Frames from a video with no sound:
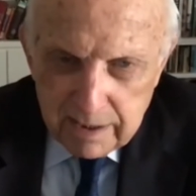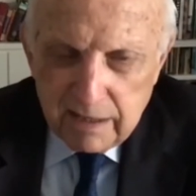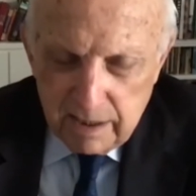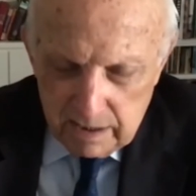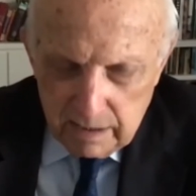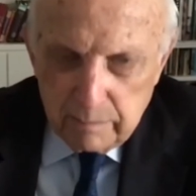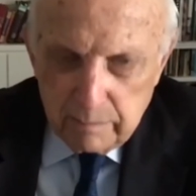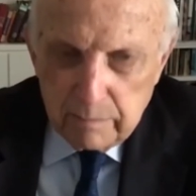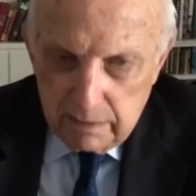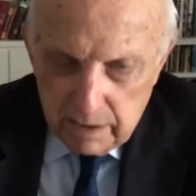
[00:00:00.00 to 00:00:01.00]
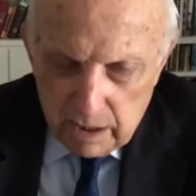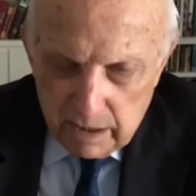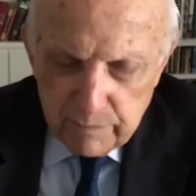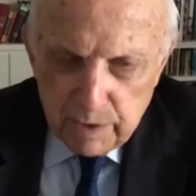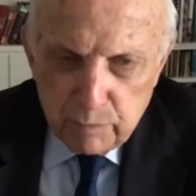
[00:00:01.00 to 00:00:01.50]
telling them the
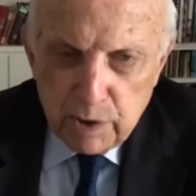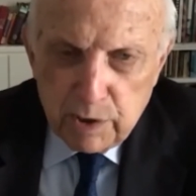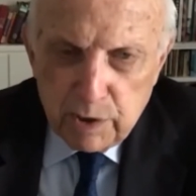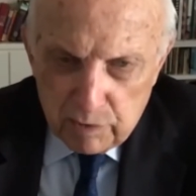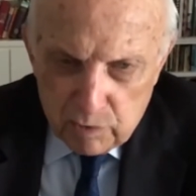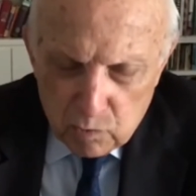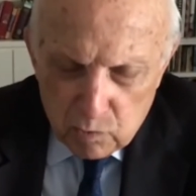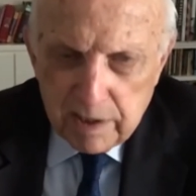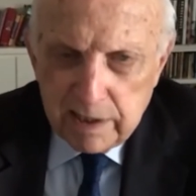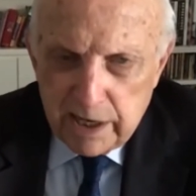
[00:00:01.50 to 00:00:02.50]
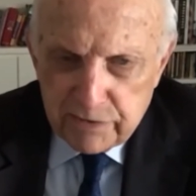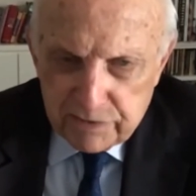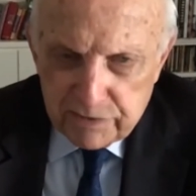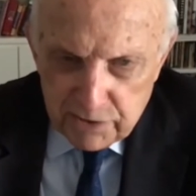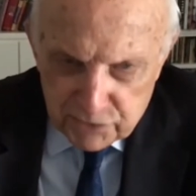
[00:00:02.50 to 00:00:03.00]
government would go to court
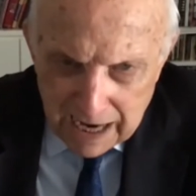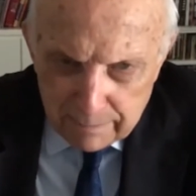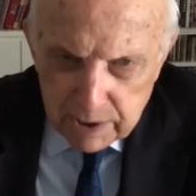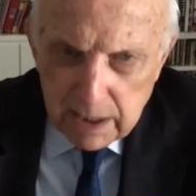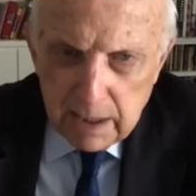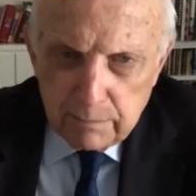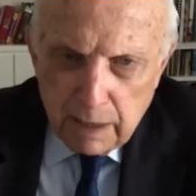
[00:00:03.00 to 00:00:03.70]
unless they stopped